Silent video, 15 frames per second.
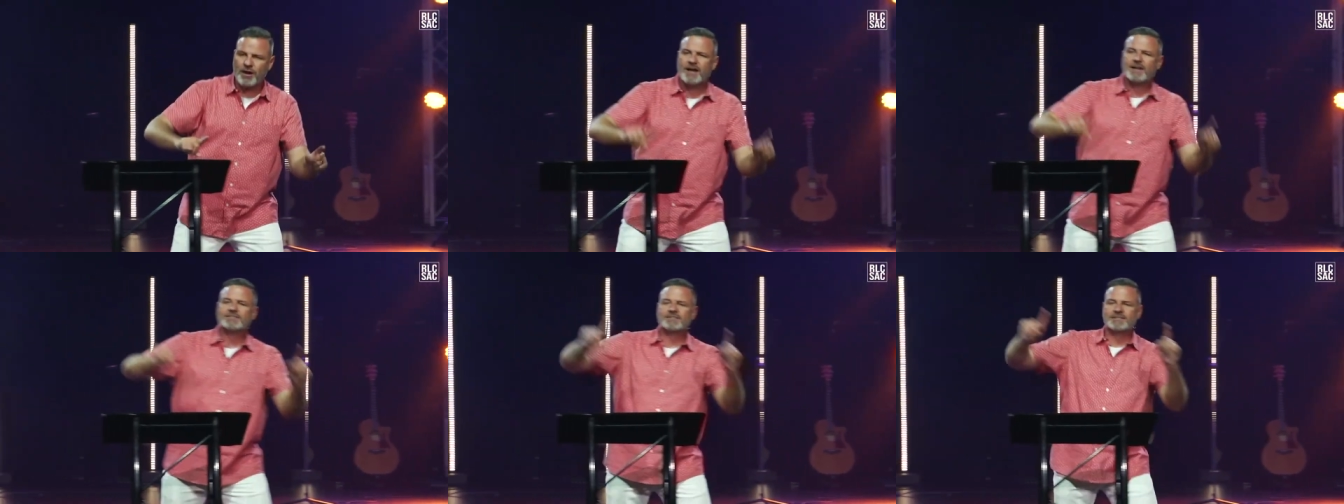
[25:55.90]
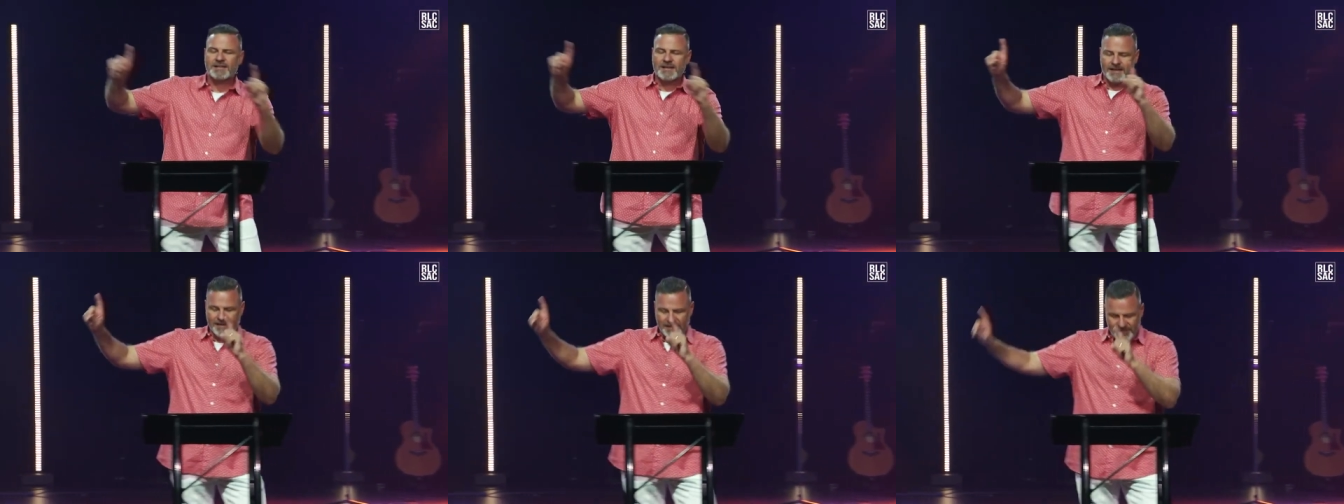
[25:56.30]

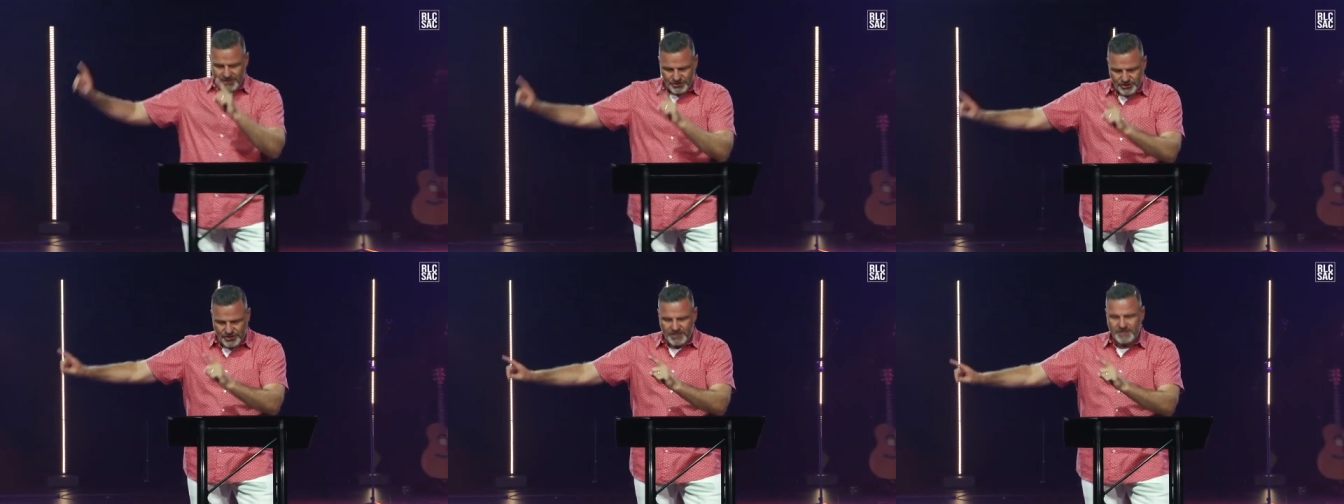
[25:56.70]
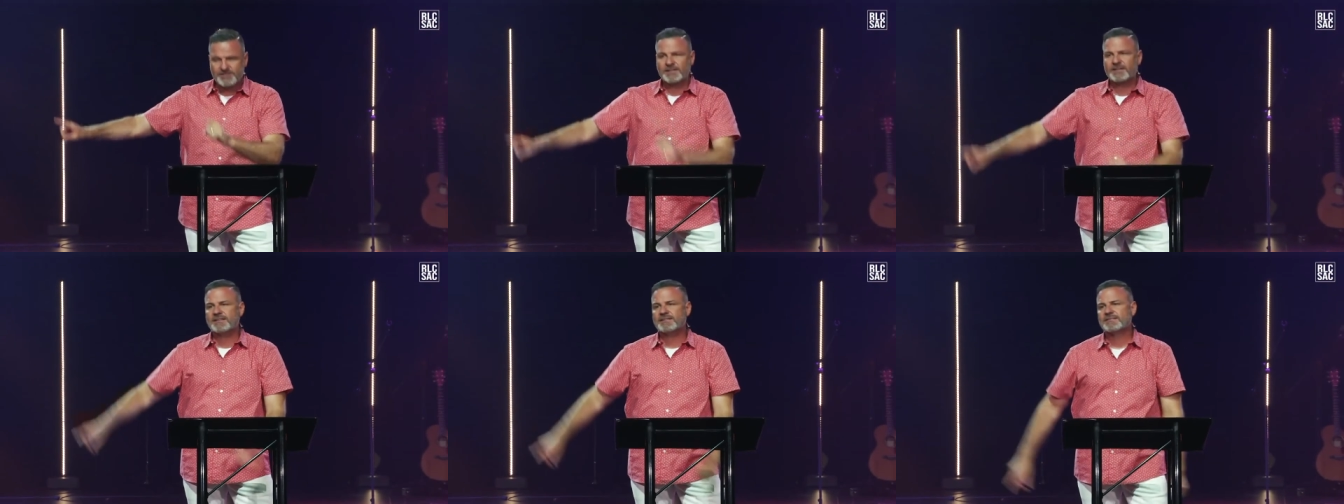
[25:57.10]
trust in
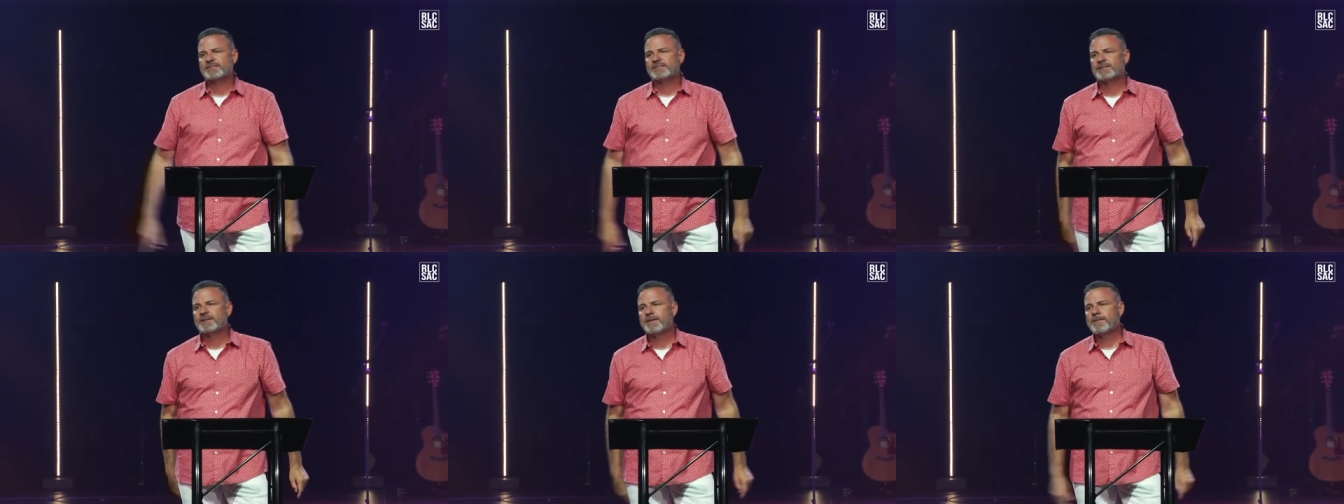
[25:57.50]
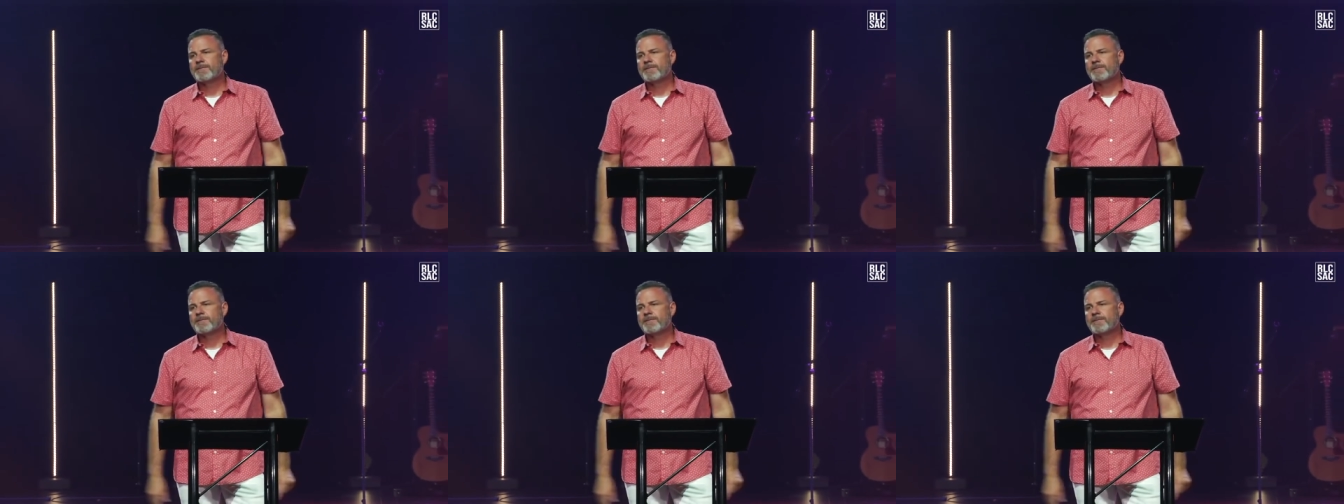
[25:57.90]
Jesus.